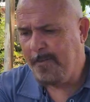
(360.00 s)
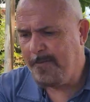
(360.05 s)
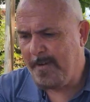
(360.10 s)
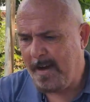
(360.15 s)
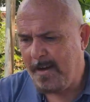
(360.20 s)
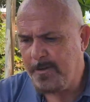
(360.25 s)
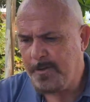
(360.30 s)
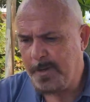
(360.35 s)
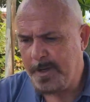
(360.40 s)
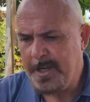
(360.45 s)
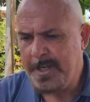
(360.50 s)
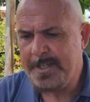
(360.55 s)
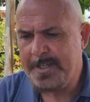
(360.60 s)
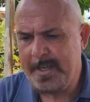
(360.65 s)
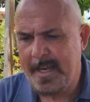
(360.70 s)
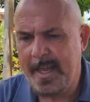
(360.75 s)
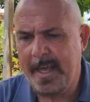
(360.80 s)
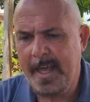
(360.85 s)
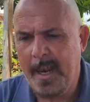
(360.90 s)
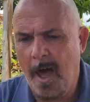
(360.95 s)
valves, when you're
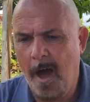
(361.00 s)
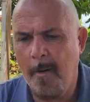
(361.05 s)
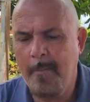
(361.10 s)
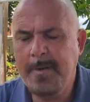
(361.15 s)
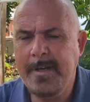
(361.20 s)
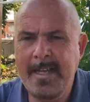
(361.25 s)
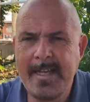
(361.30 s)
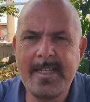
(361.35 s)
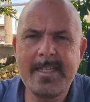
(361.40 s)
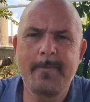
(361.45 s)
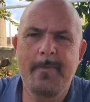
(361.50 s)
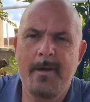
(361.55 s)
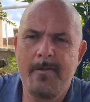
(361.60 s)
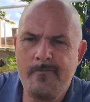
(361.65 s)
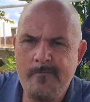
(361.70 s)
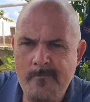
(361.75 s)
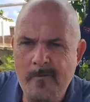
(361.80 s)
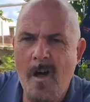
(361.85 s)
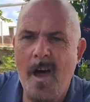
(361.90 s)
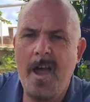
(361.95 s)
setting it up, need to be
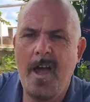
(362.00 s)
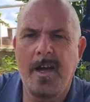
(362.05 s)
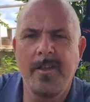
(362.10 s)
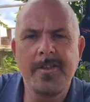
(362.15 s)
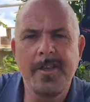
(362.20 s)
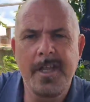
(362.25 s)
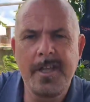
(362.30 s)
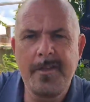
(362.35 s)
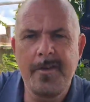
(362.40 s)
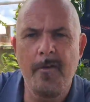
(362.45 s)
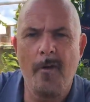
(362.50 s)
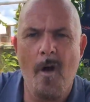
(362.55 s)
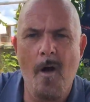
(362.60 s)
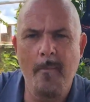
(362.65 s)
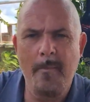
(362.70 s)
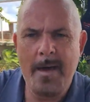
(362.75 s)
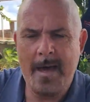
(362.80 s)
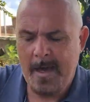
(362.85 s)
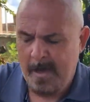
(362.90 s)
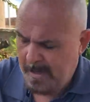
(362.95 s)
right underneath your
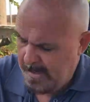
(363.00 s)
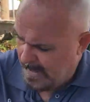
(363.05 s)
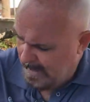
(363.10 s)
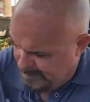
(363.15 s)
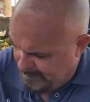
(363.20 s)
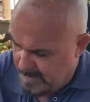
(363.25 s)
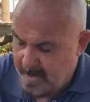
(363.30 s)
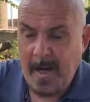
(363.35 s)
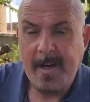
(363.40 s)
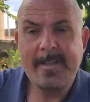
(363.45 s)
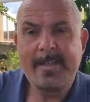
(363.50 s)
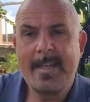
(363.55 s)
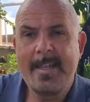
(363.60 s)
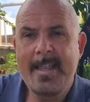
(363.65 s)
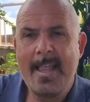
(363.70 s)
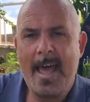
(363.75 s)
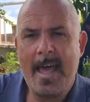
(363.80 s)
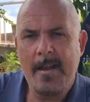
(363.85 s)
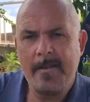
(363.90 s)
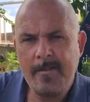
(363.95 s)
armpit, tucked in
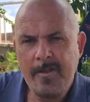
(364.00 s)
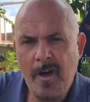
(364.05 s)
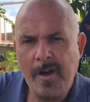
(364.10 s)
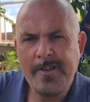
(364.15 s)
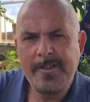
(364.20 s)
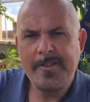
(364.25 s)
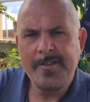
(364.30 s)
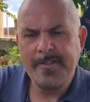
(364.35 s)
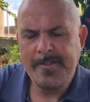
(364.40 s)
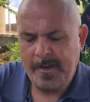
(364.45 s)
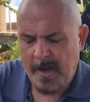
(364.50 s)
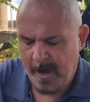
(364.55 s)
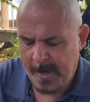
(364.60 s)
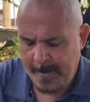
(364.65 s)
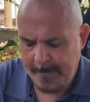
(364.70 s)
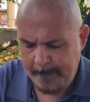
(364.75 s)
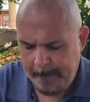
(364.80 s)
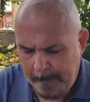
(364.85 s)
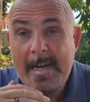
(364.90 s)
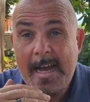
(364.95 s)
there, nice and tight.
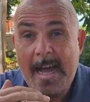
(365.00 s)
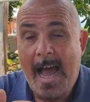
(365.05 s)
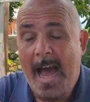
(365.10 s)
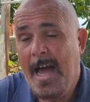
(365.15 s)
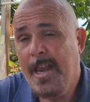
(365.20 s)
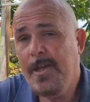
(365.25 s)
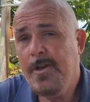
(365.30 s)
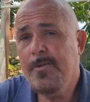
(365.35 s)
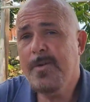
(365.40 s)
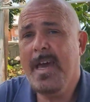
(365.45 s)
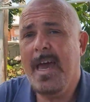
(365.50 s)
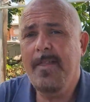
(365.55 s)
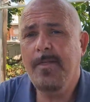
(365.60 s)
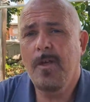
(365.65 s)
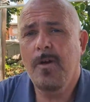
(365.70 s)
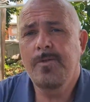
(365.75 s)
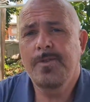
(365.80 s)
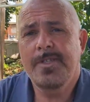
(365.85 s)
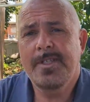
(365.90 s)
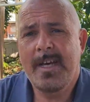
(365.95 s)
How do you get
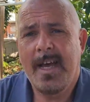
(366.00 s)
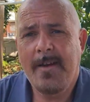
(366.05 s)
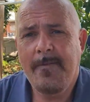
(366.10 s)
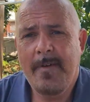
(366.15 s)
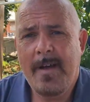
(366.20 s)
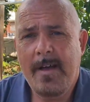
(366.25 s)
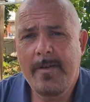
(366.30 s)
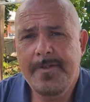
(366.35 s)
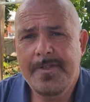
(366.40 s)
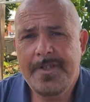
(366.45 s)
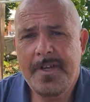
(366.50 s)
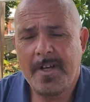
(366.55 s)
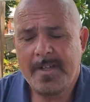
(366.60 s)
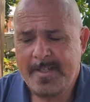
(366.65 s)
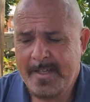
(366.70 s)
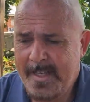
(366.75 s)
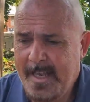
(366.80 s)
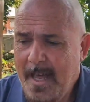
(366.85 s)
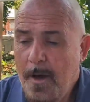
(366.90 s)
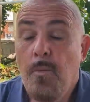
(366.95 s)
those tank valves
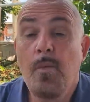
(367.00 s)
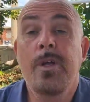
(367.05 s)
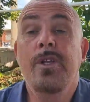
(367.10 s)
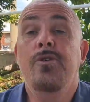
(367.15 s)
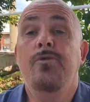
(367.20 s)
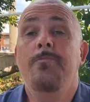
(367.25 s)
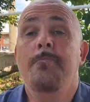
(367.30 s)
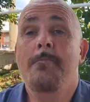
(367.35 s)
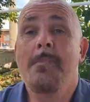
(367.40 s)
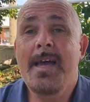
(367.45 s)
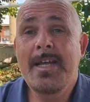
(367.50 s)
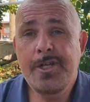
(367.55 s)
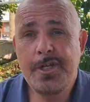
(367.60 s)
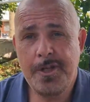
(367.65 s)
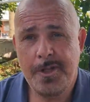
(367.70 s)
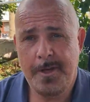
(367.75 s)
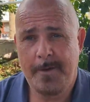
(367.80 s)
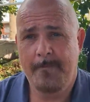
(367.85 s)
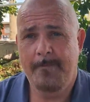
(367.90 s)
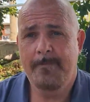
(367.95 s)
tucked in there? Well, you measure
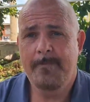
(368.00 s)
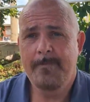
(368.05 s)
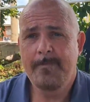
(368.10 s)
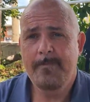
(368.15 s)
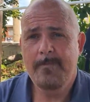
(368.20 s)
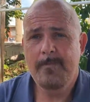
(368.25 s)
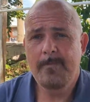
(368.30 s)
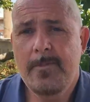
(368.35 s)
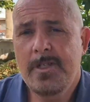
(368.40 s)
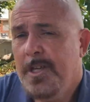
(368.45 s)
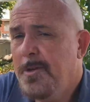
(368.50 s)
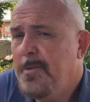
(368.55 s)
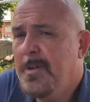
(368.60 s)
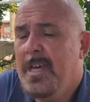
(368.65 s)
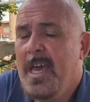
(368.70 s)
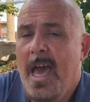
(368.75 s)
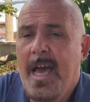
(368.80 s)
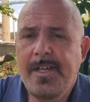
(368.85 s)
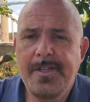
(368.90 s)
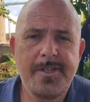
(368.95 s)
them. You don't
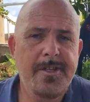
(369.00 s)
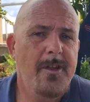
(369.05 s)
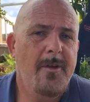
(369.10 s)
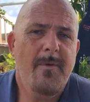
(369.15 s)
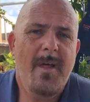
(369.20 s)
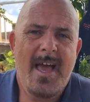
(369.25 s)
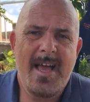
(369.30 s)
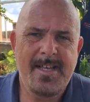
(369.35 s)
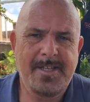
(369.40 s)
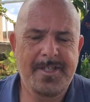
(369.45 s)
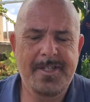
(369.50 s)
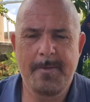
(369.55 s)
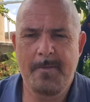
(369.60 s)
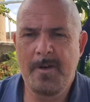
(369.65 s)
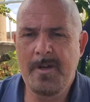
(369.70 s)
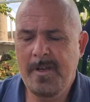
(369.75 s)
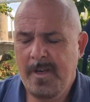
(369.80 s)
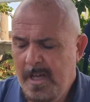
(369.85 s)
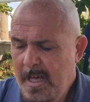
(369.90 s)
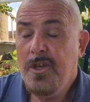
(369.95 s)
guess, you don't
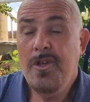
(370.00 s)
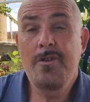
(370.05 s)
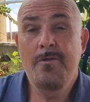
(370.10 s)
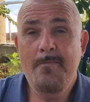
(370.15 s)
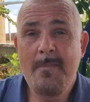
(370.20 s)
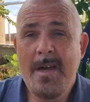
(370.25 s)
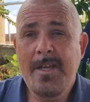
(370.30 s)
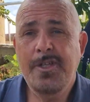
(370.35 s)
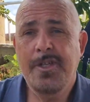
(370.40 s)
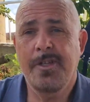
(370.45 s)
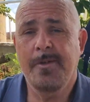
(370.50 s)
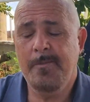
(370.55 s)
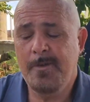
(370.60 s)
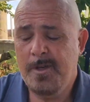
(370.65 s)
estimate, you measure them.